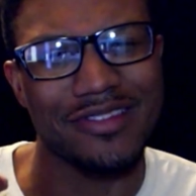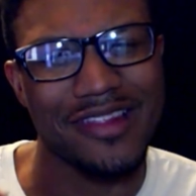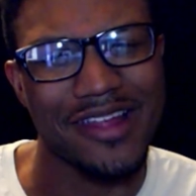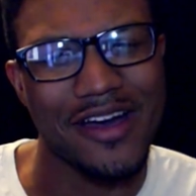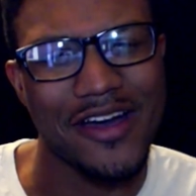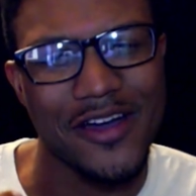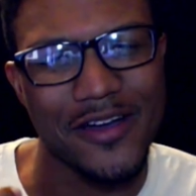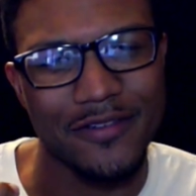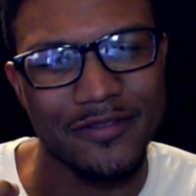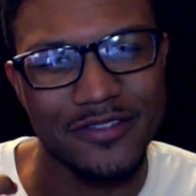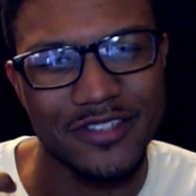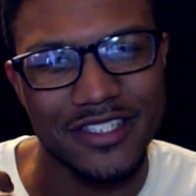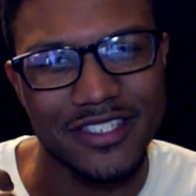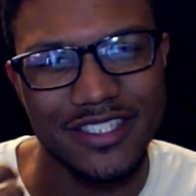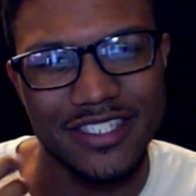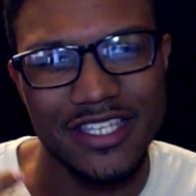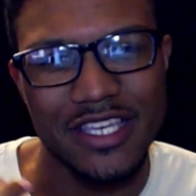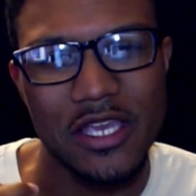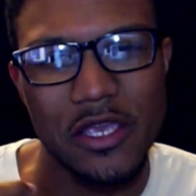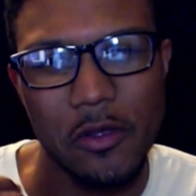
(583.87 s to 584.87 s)
love to
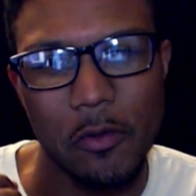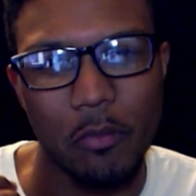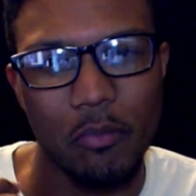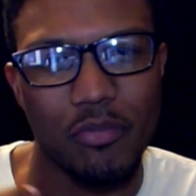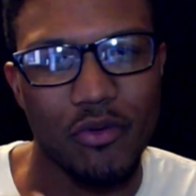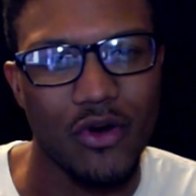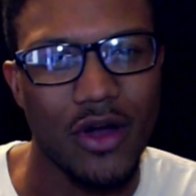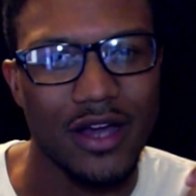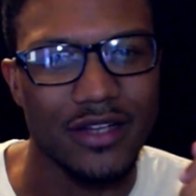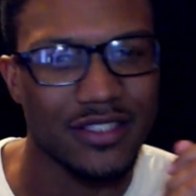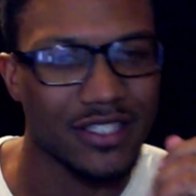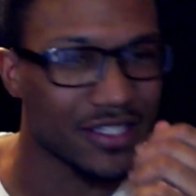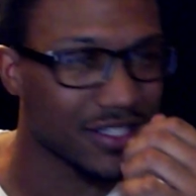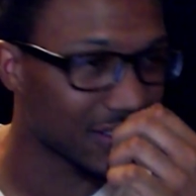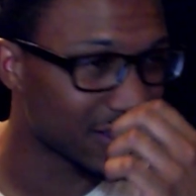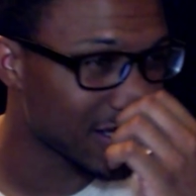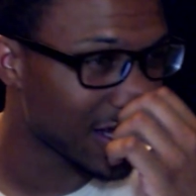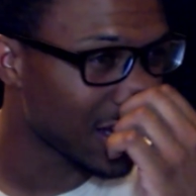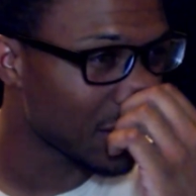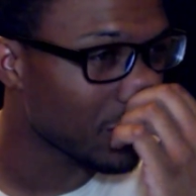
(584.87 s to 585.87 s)
see he brought to the
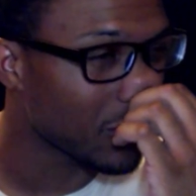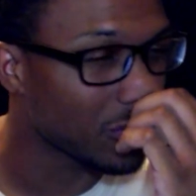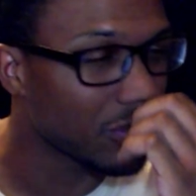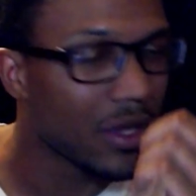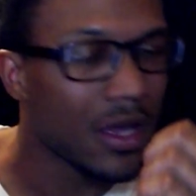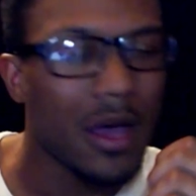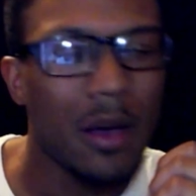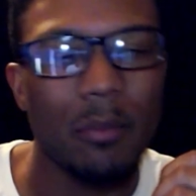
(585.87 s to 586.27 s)
table.